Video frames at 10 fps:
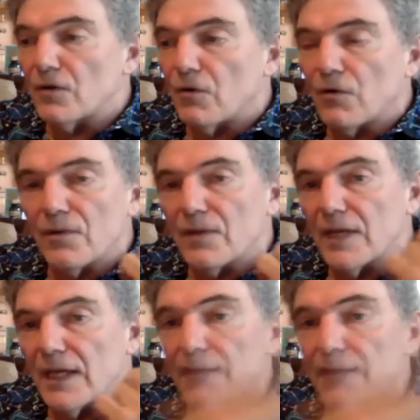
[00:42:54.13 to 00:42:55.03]
or
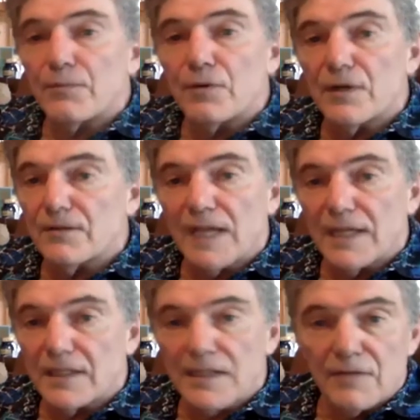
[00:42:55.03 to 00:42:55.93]
the input of
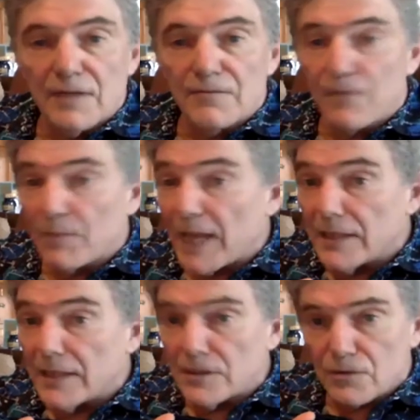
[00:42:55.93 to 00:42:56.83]
negativity from any
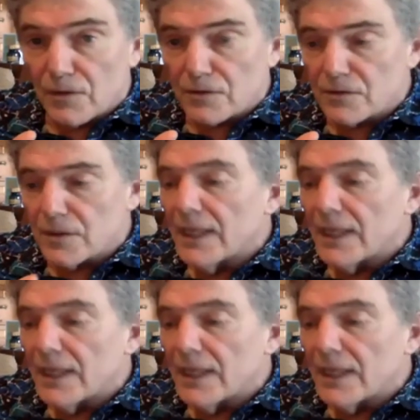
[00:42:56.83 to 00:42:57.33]
source.